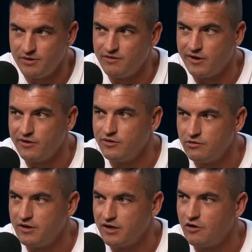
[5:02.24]
a bit of value
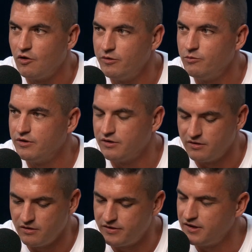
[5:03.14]
around Collingwood
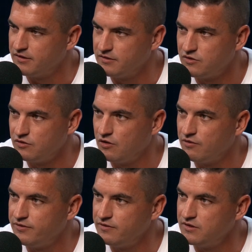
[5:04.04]
at, I think, the
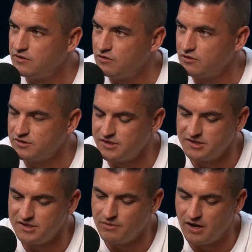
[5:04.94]
$2.50,
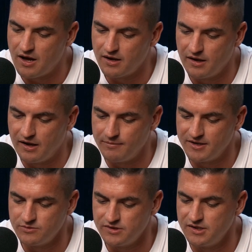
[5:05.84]
$2.60 mark
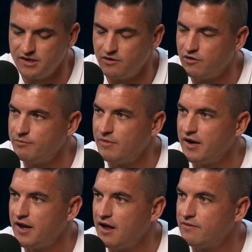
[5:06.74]
as we sit here on a
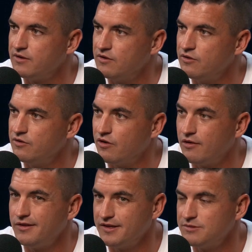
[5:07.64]
Monday afternoon. I
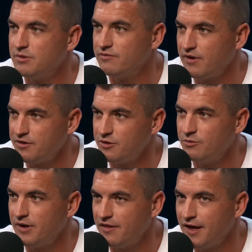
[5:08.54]
think there's a bit of value about